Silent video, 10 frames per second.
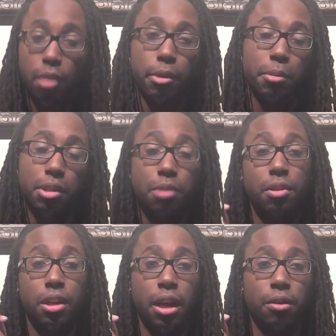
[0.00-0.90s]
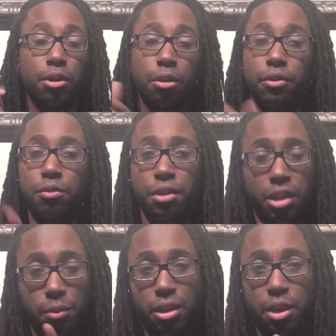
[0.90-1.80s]
Maybe it's something that I don't know. If you did
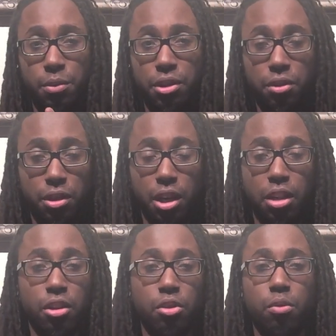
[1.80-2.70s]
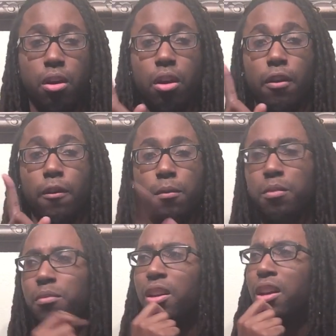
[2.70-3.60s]
that while they were still together, you are
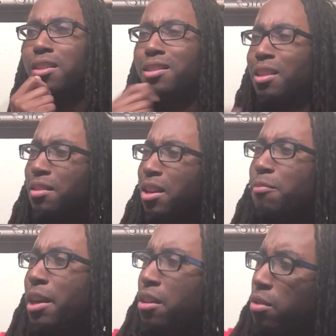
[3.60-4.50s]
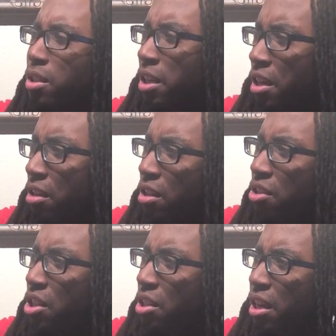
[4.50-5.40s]
well. That don't make no sense
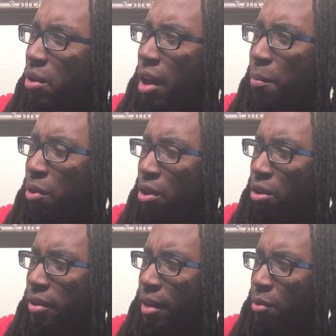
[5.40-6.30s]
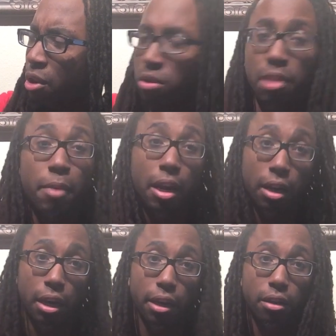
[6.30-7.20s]
because she said it happened a long time ago. Somebody
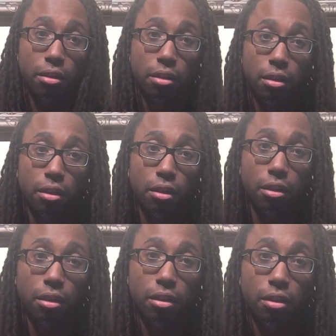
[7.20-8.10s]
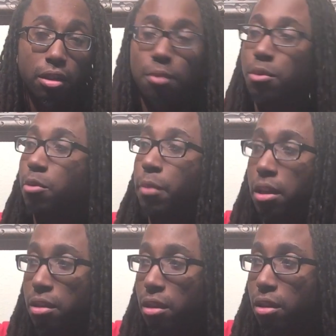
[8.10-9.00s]
lying. Something don't
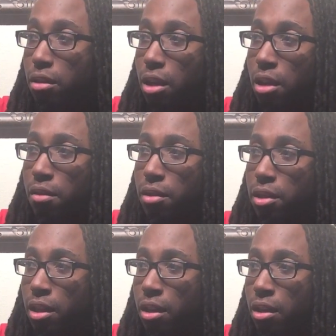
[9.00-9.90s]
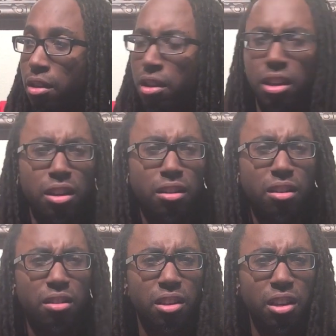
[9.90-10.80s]
make sense. I don't understand. Did he?
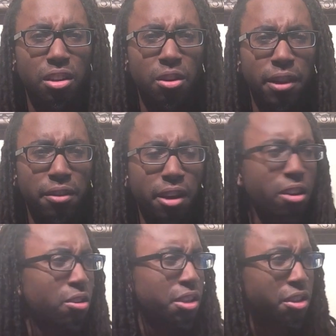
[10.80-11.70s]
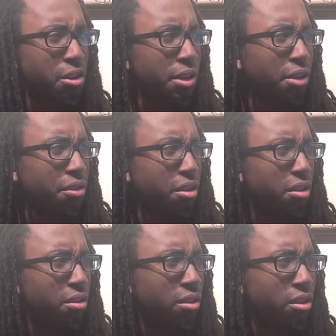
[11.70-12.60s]
Did he know out? How long did he know out
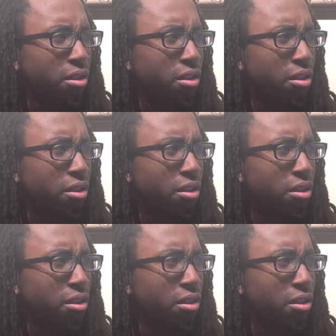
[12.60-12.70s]
there?